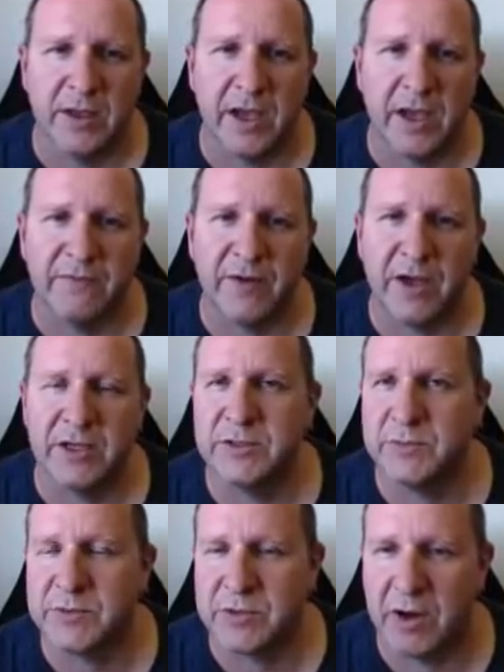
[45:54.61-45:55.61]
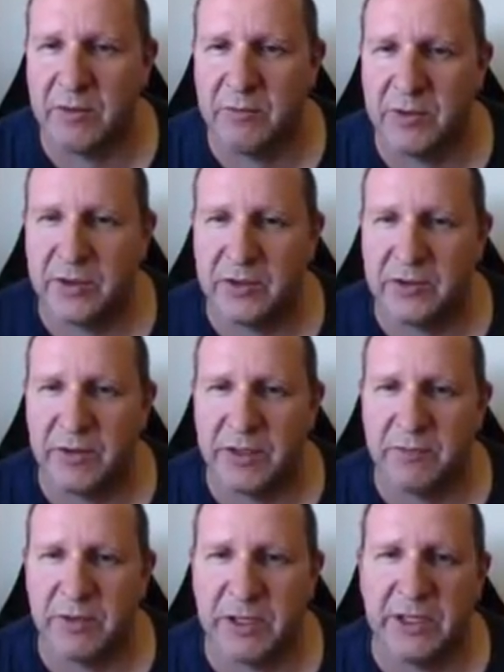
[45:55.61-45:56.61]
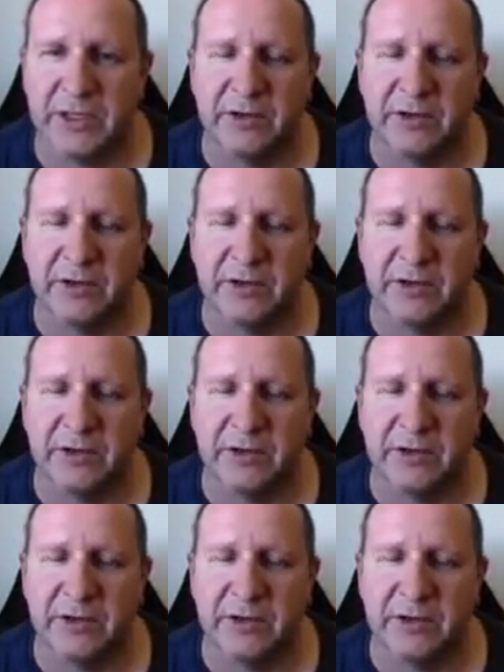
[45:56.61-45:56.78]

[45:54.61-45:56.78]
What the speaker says: And for unsubscribe, we don't do anything, we click